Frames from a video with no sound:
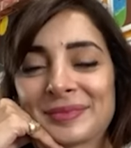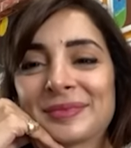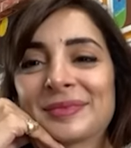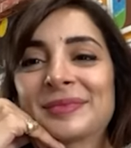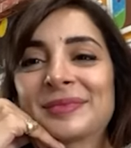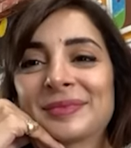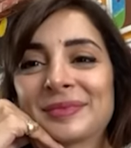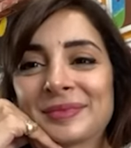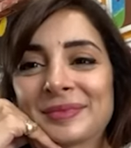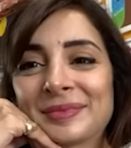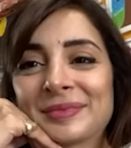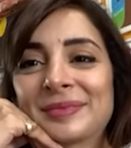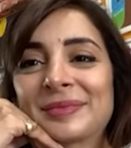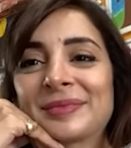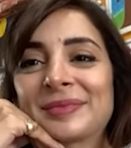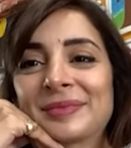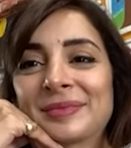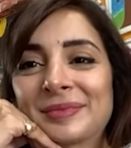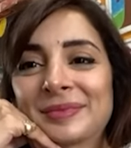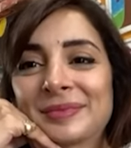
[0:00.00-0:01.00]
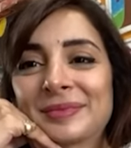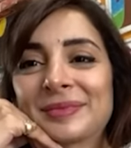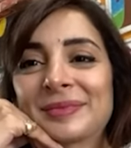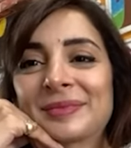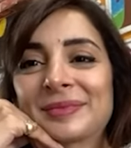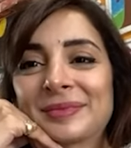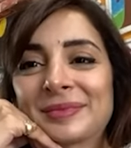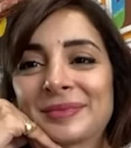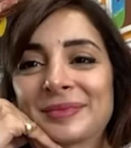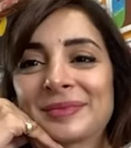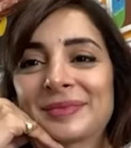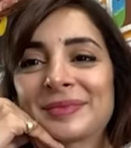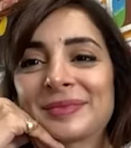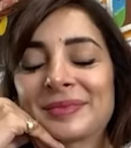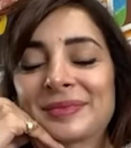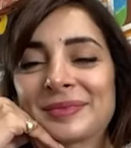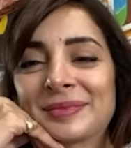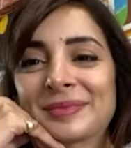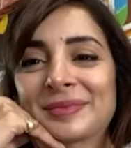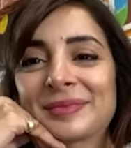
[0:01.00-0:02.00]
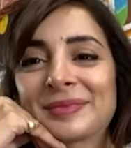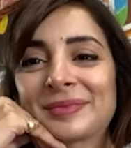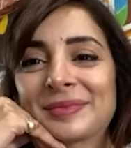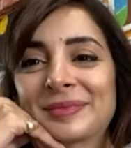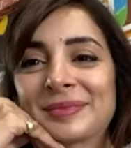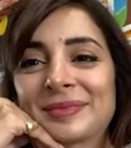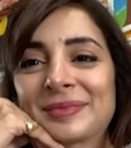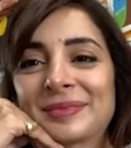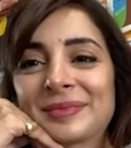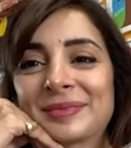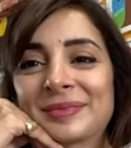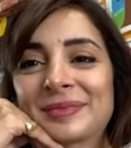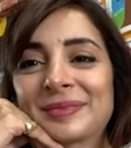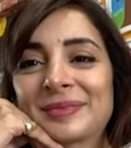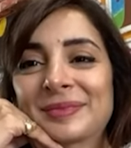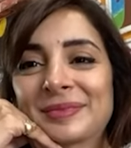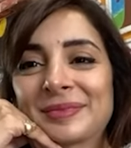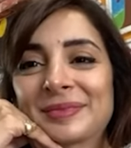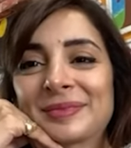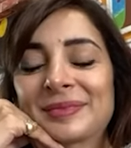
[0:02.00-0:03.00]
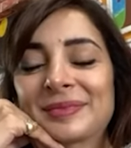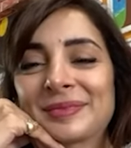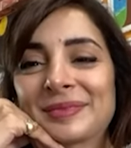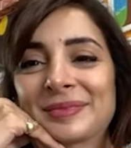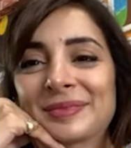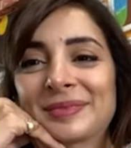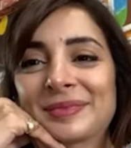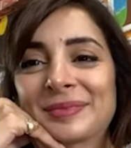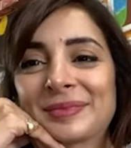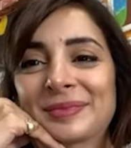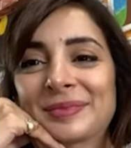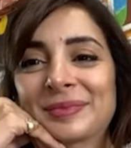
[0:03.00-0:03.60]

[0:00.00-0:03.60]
The person shown says nothing.